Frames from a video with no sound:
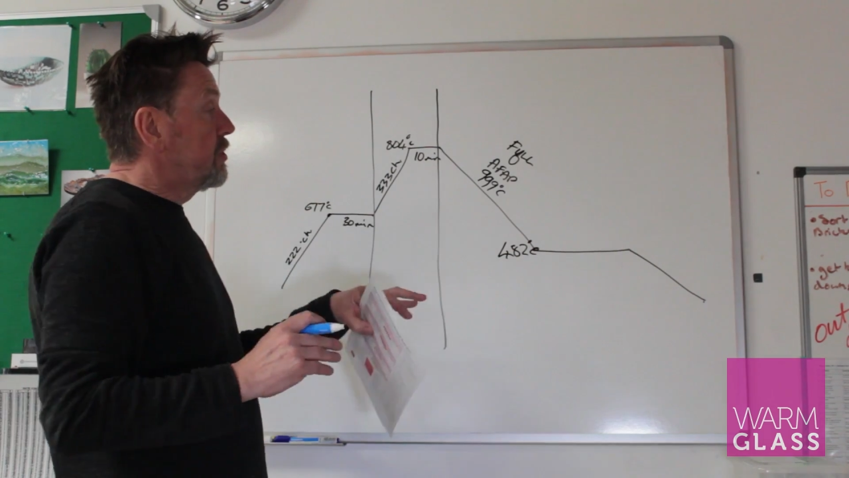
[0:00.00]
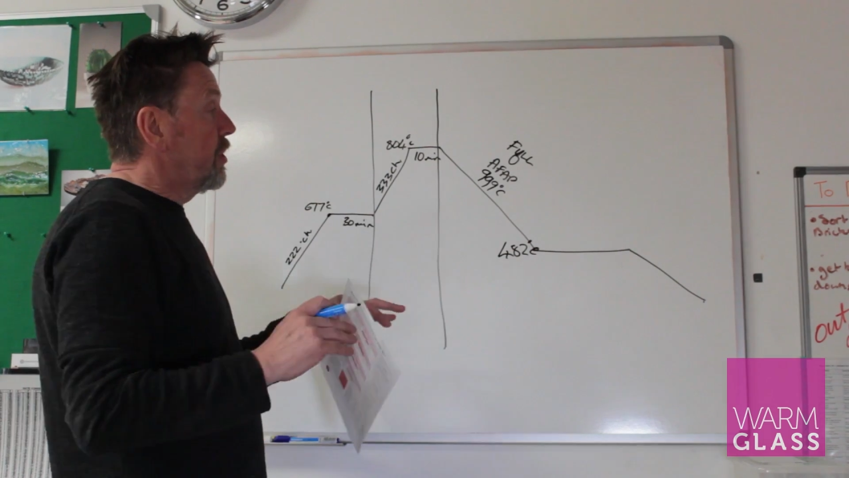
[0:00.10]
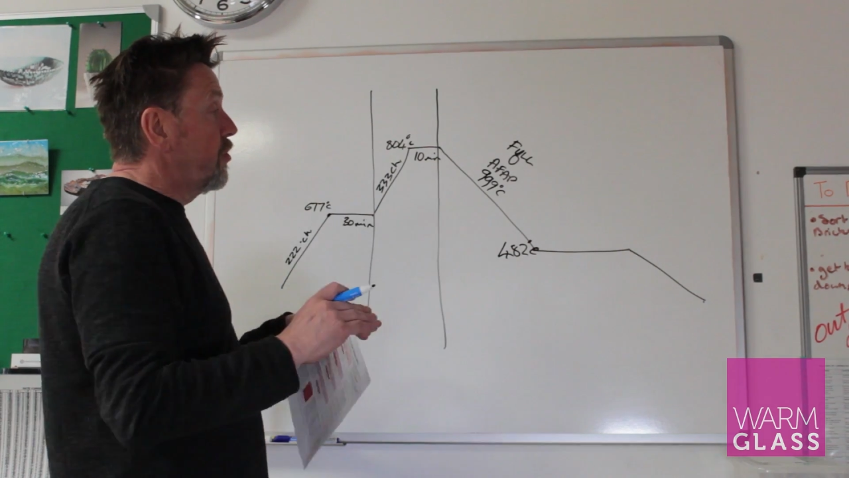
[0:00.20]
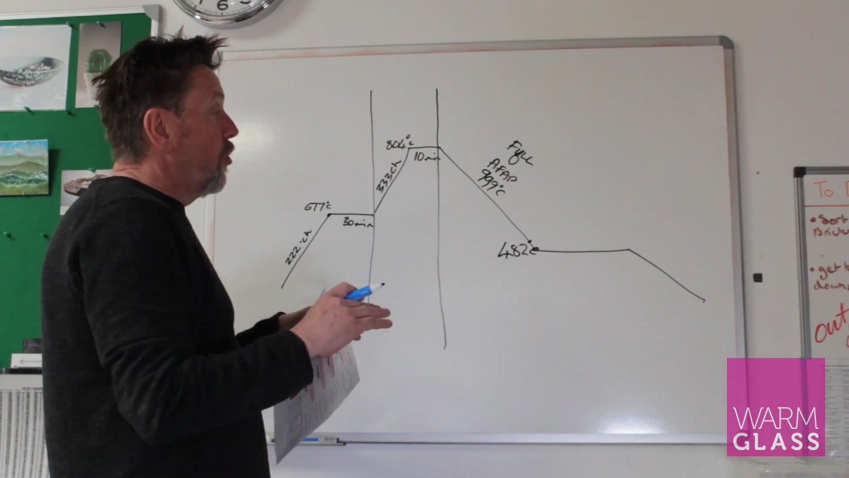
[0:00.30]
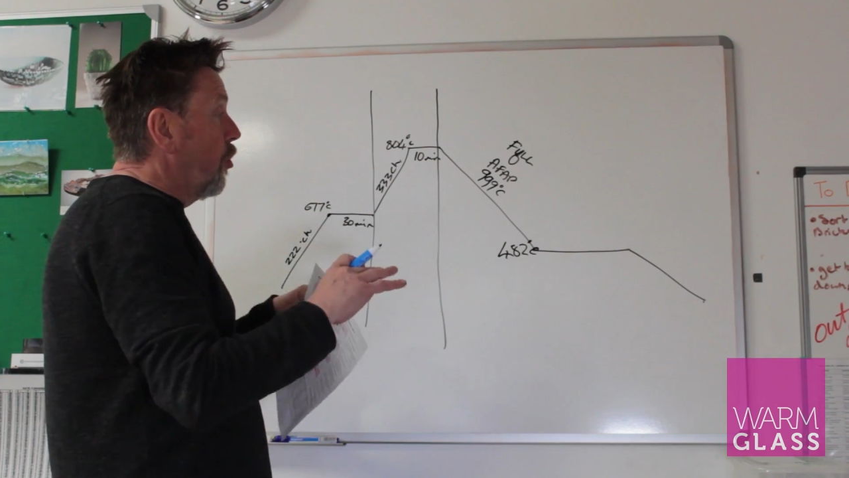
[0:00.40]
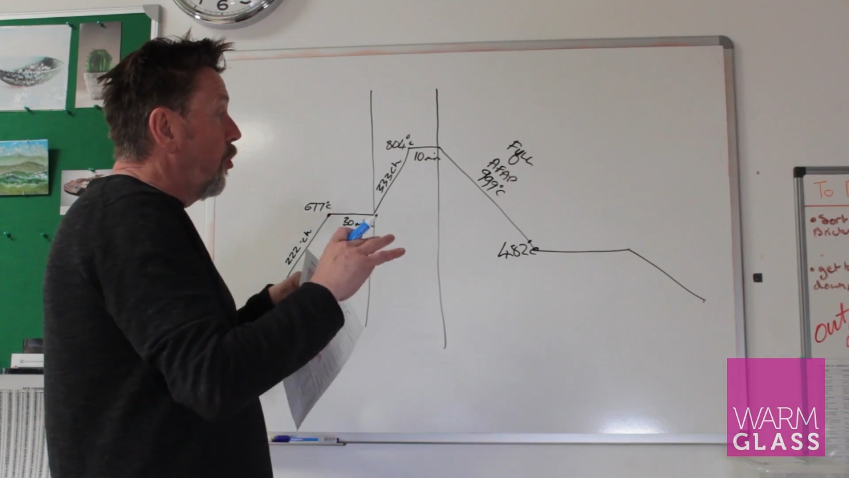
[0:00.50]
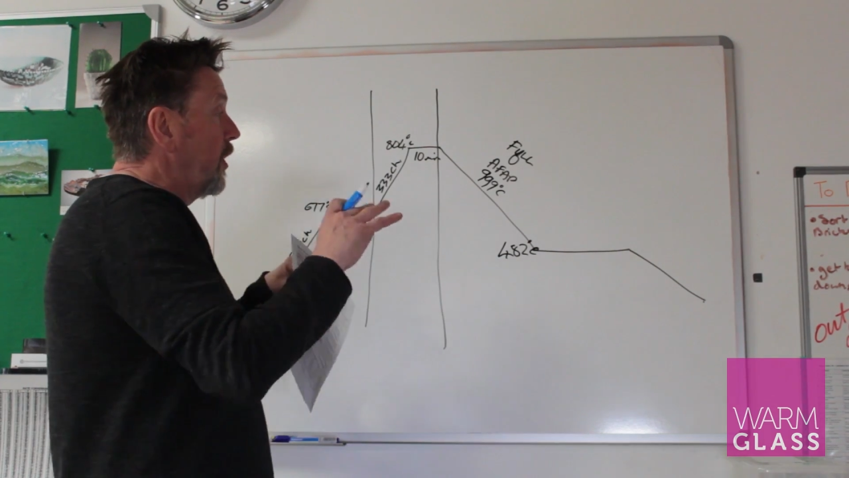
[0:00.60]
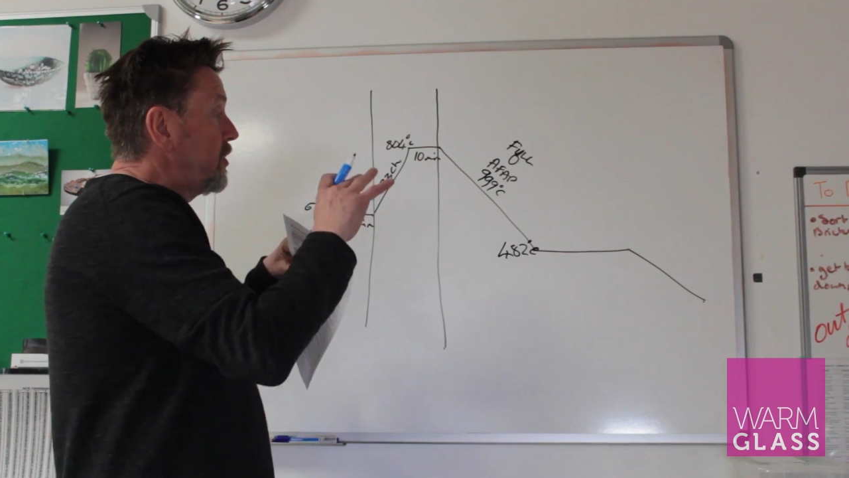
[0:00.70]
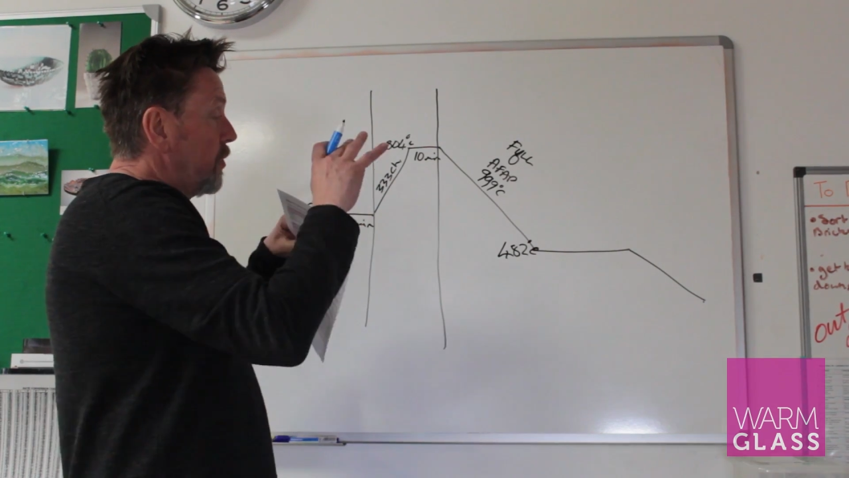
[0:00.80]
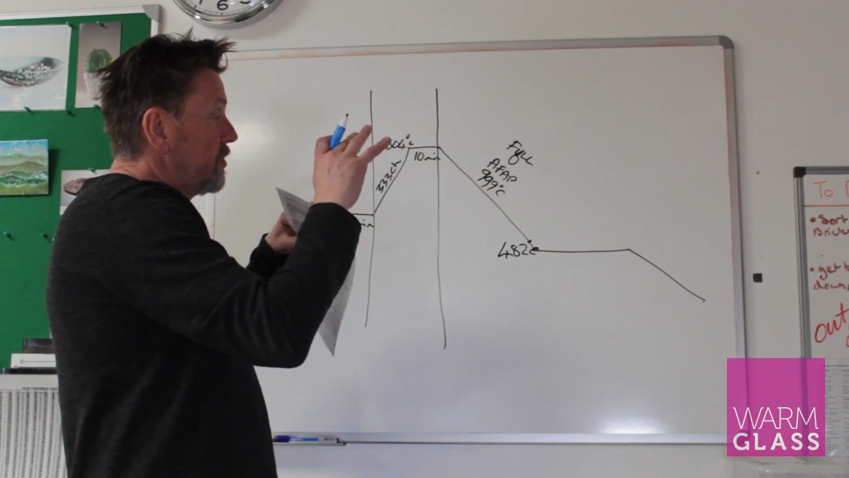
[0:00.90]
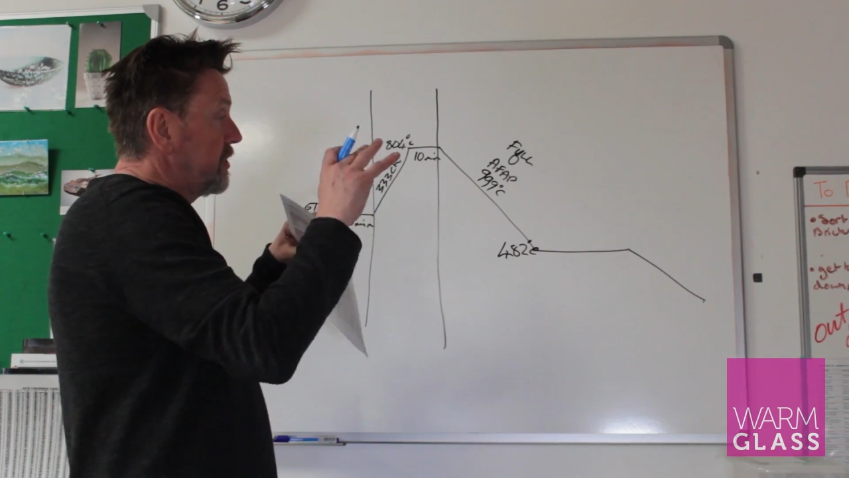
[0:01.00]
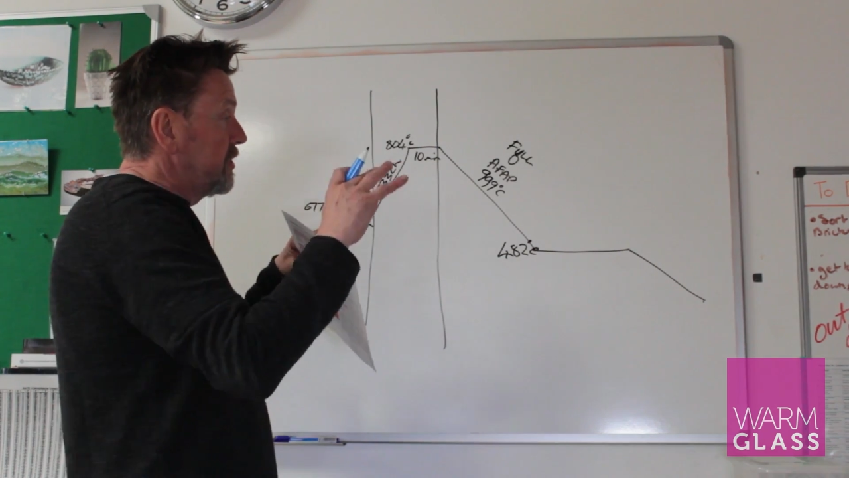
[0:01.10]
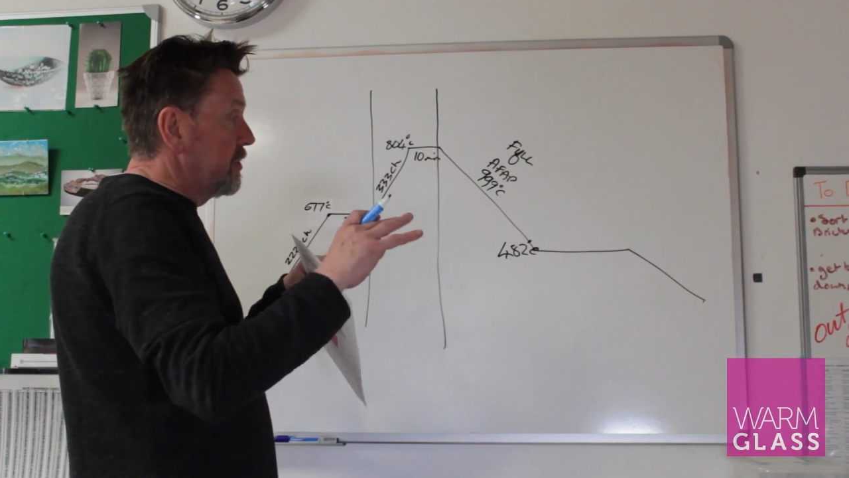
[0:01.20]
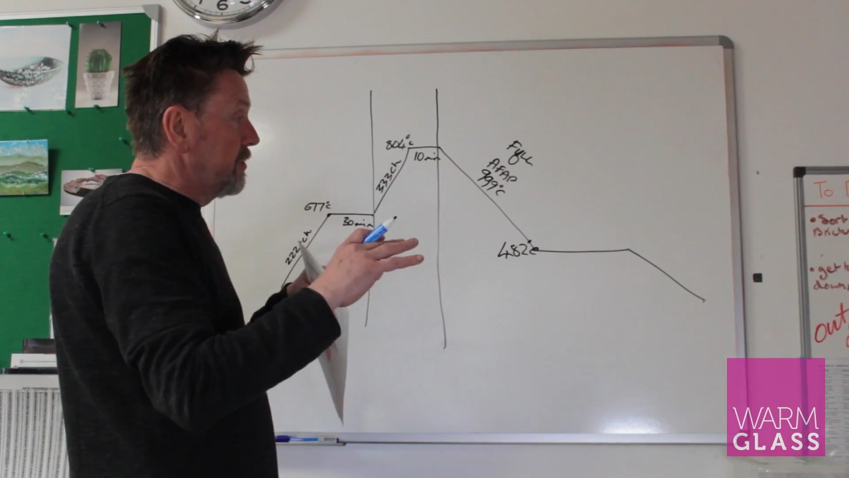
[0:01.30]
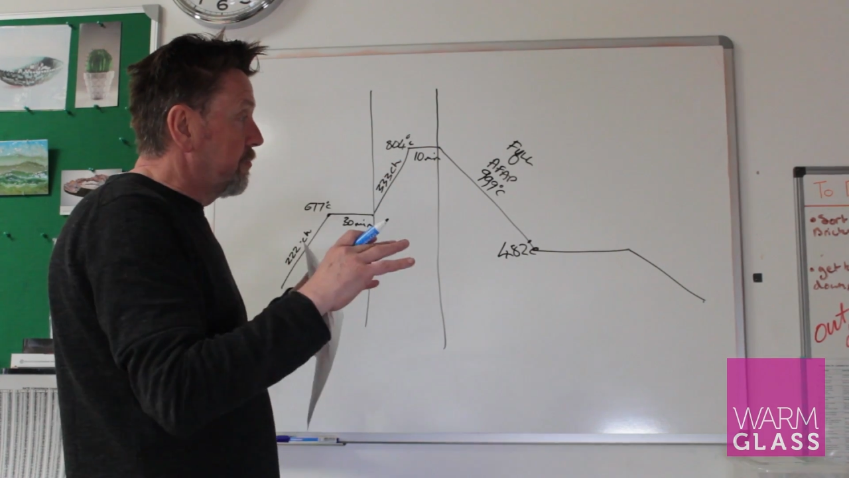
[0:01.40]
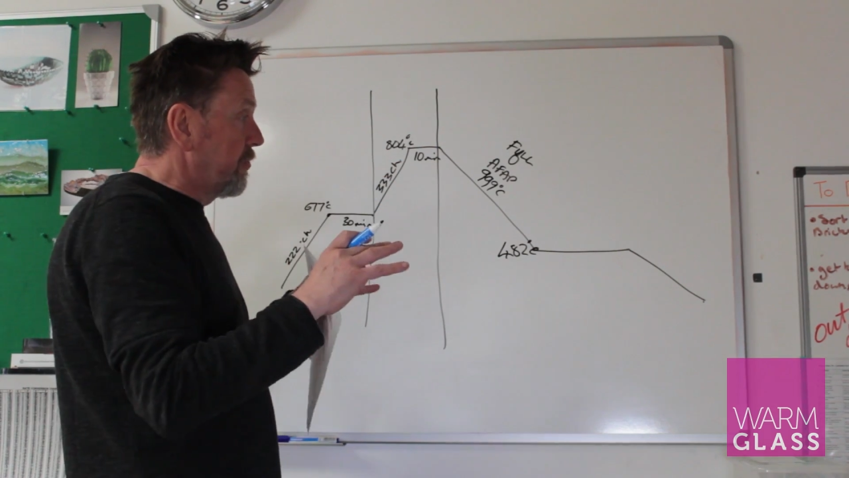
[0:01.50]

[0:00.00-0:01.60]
So you're always wanting to